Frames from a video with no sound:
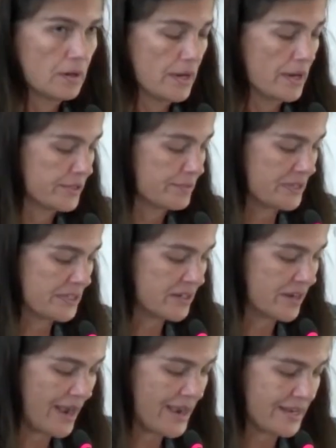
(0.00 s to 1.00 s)
It's
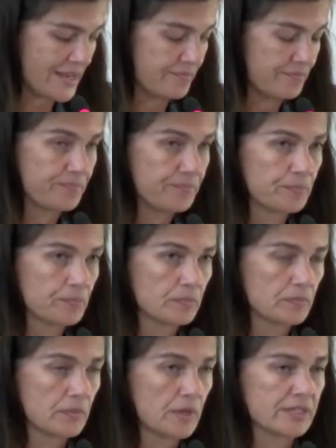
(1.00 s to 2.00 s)
misguided.
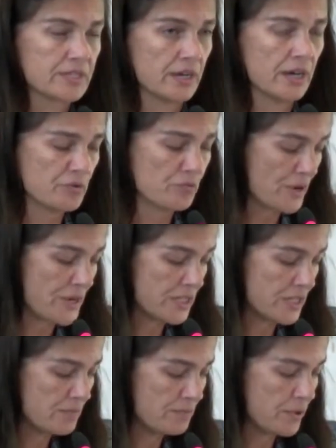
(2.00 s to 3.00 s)
It's an
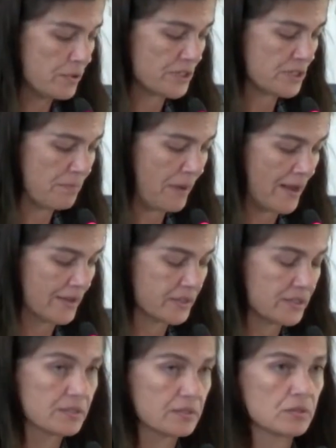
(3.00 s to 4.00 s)
unreasonable
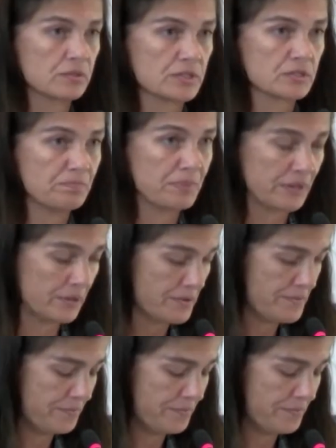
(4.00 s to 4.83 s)
response to this bill